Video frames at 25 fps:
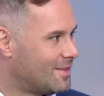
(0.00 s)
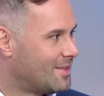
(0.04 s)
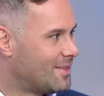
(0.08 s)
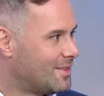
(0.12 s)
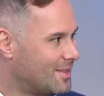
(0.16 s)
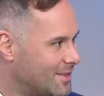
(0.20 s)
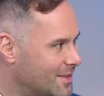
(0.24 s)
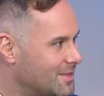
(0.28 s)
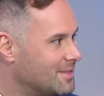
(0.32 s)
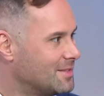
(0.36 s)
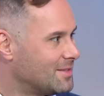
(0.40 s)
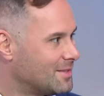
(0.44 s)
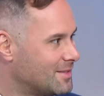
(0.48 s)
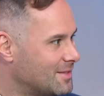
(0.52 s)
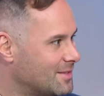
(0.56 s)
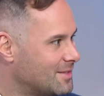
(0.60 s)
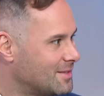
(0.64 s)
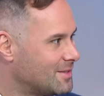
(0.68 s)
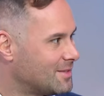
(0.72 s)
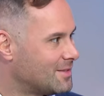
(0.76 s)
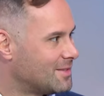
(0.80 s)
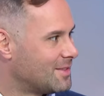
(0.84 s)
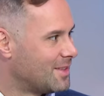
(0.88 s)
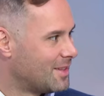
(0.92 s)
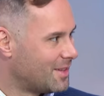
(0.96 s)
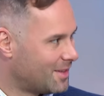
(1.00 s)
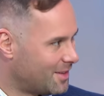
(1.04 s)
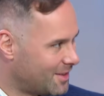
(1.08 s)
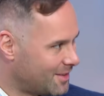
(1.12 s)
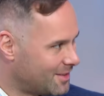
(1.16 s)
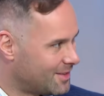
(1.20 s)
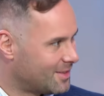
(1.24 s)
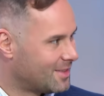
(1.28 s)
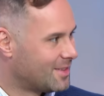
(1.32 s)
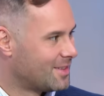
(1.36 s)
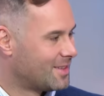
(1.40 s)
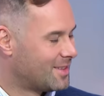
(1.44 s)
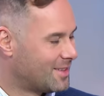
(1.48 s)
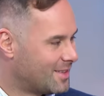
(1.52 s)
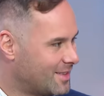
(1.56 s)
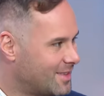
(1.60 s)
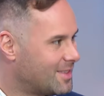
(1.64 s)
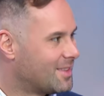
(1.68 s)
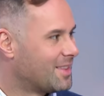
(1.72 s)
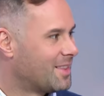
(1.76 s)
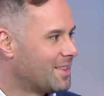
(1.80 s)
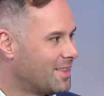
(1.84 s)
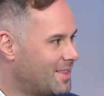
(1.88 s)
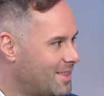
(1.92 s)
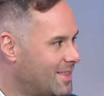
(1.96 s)
a busy one for you. It has been throughout the week
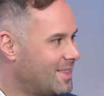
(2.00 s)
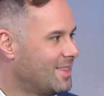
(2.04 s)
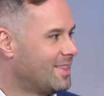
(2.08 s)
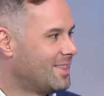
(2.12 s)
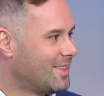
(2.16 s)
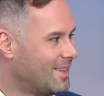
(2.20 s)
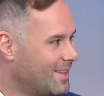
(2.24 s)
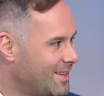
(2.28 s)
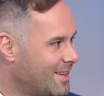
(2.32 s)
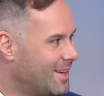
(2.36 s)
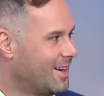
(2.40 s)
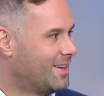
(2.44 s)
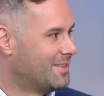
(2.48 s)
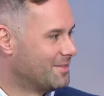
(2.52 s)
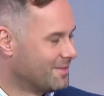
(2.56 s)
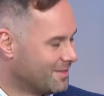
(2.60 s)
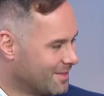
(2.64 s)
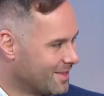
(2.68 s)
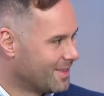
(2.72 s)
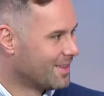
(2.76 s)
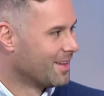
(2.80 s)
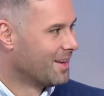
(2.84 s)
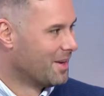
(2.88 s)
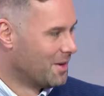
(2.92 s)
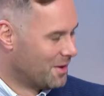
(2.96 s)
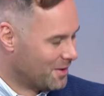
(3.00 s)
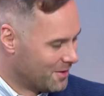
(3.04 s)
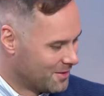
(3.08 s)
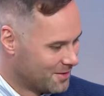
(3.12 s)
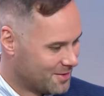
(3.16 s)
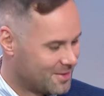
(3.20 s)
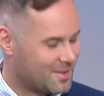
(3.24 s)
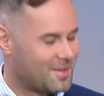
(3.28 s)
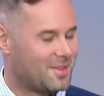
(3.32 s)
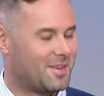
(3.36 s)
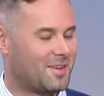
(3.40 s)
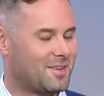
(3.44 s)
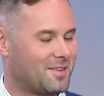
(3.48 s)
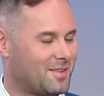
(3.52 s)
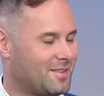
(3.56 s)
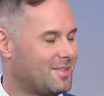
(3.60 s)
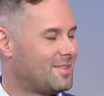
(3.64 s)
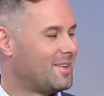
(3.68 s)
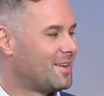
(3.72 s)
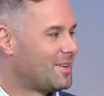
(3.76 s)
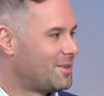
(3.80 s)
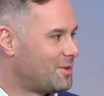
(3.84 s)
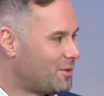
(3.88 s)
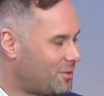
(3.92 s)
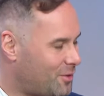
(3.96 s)
already, but yeah. all the best for the week as well. Yes,
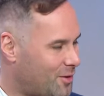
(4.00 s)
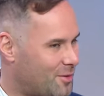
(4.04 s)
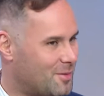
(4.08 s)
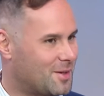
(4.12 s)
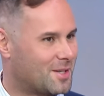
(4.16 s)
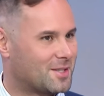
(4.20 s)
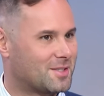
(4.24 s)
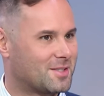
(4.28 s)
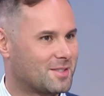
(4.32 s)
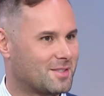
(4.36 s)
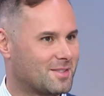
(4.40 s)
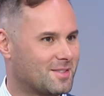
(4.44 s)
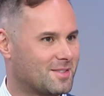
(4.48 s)
thank you so much.